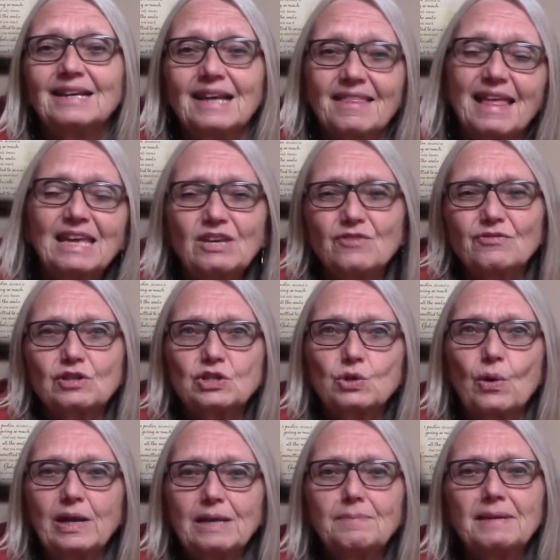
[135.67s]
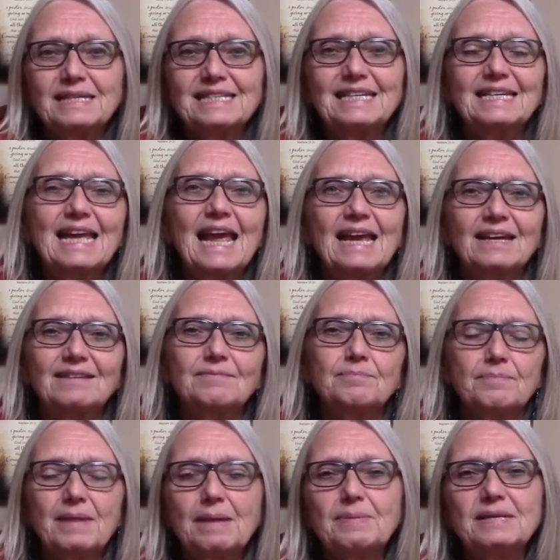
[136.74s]
Thank you for joining me today. And
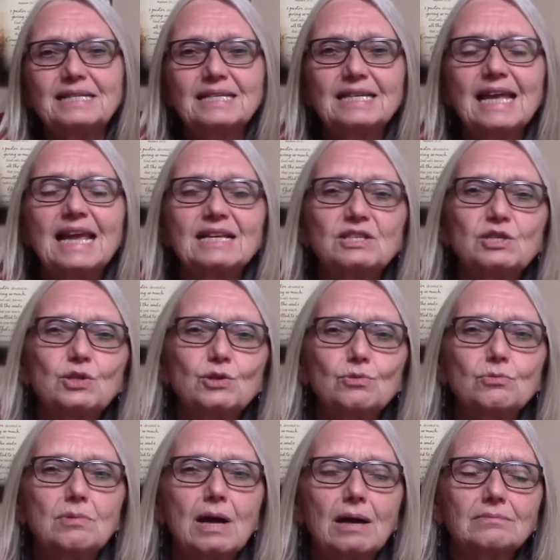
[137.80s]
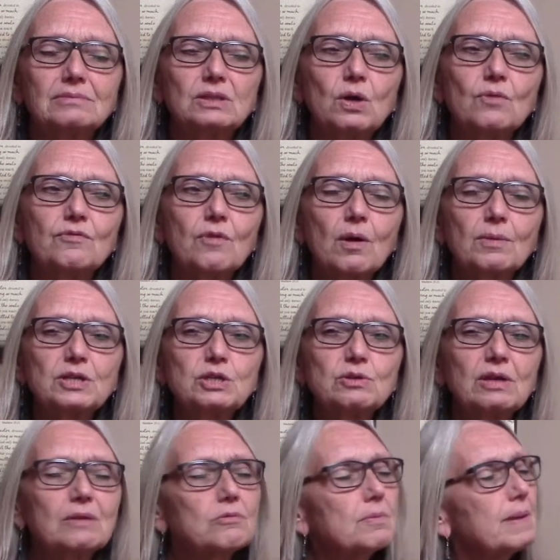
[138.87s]
maybe today as you go forward, you
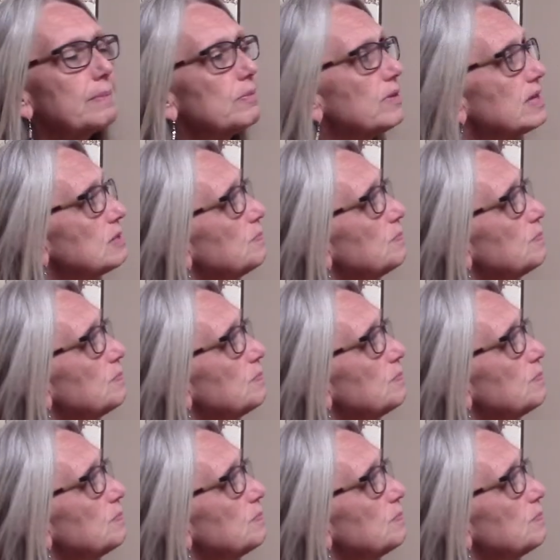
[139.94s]
can remember this